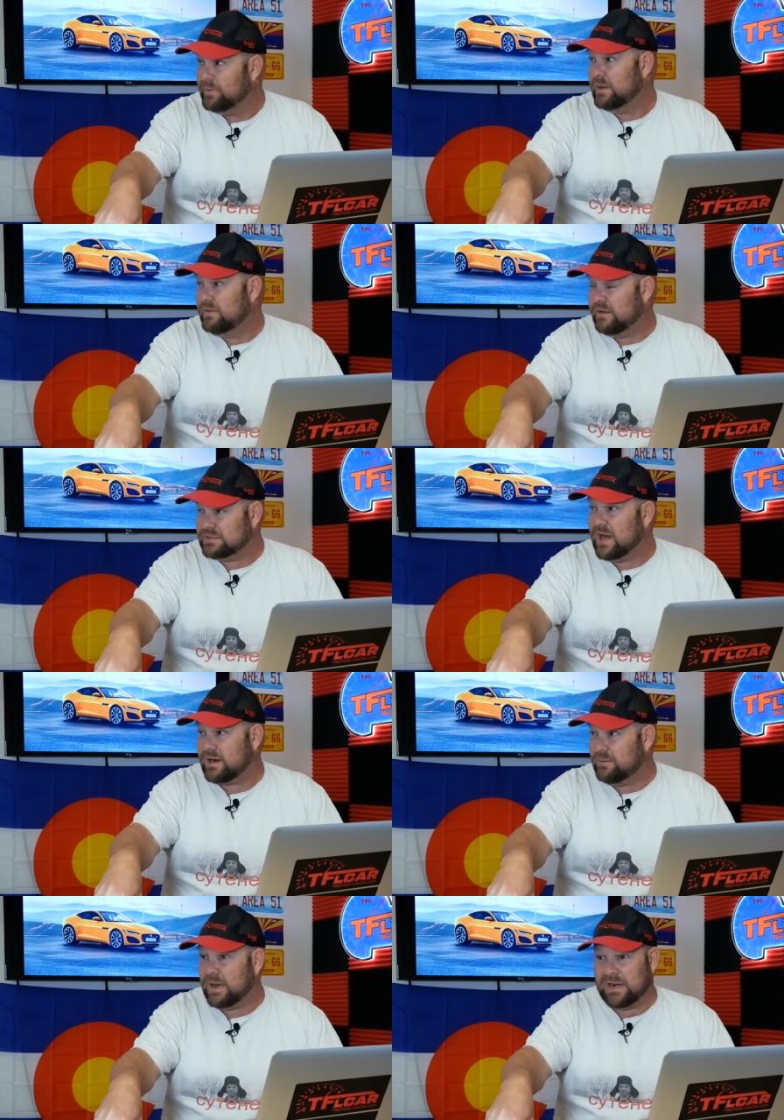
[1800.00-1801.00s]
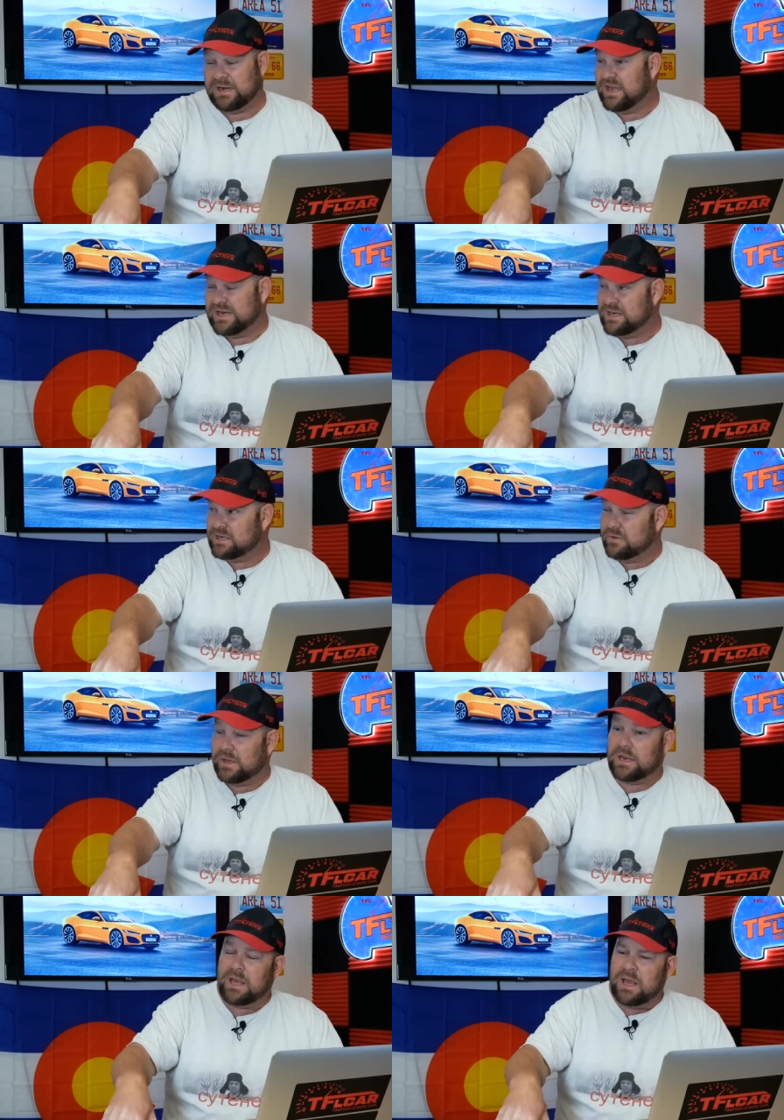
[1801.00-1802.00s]
Yeah, they were talking about it and they didn't
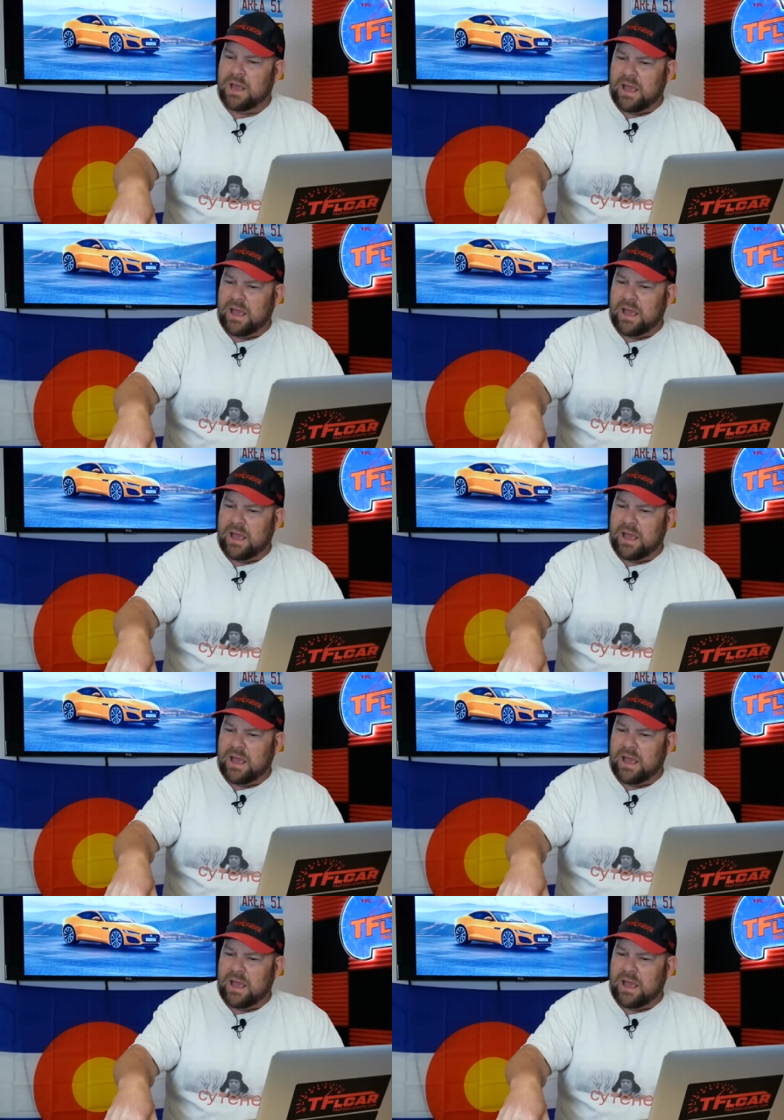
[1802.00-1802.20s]
do it.